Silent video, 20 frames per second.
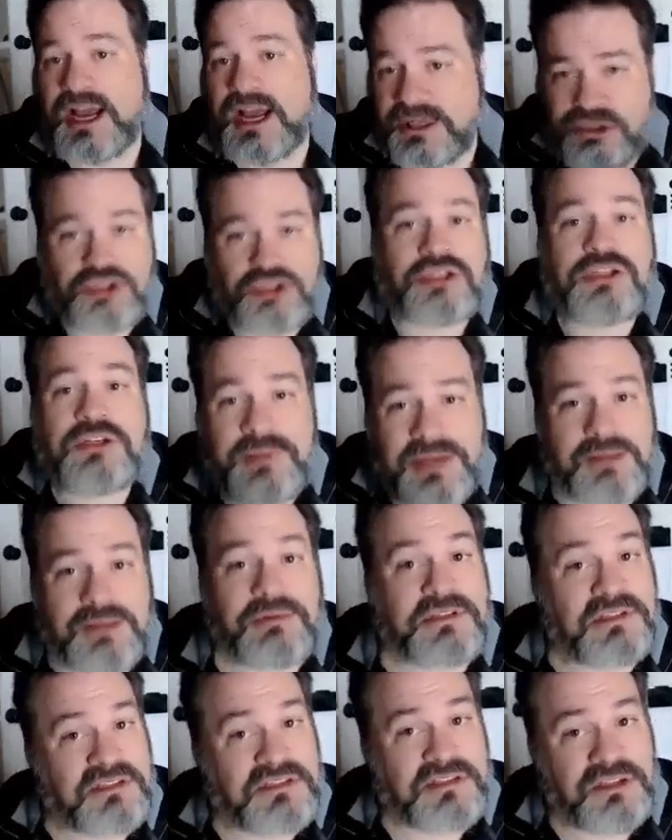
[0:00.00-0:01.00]
I shouldn't
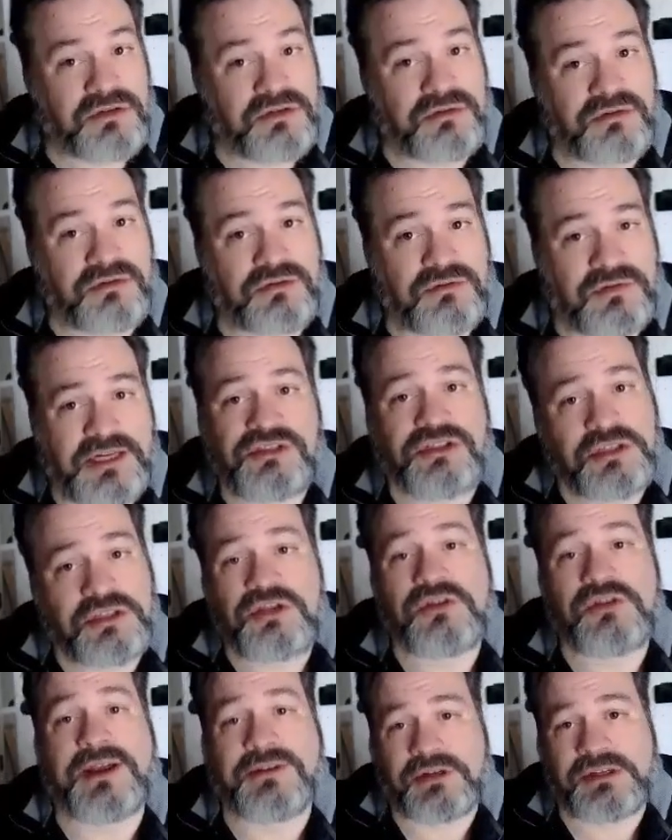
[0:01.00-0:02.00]

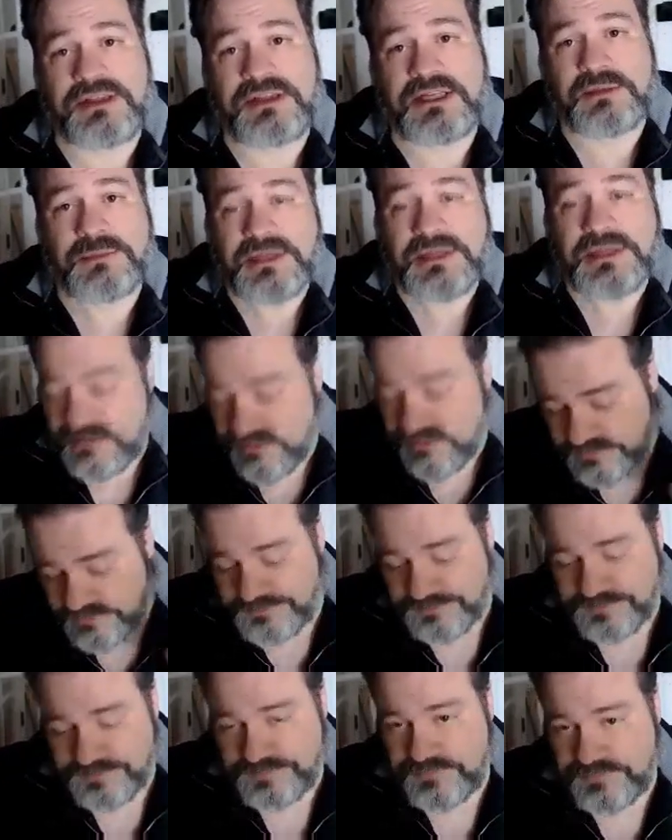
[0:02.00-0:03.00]
do everything because
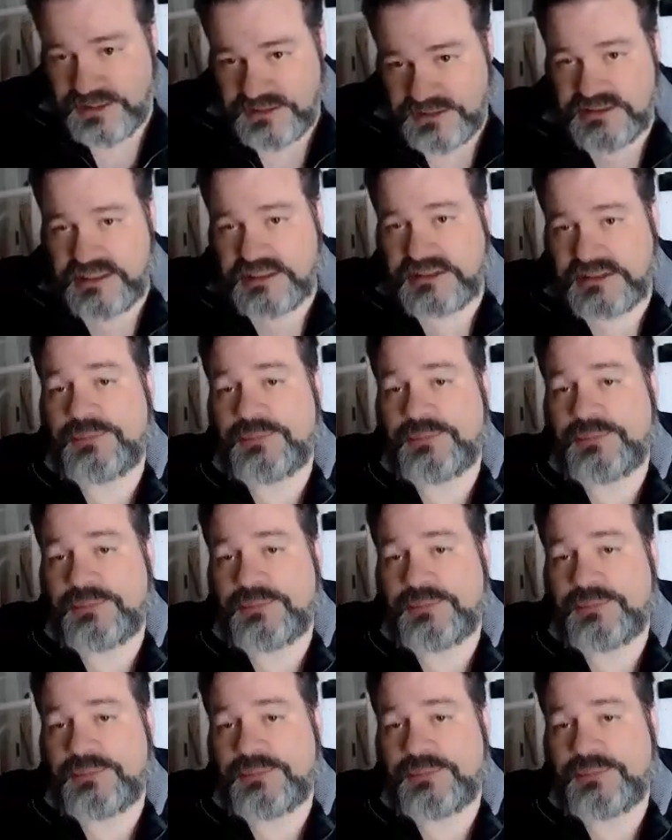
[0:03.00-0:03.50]
that's not the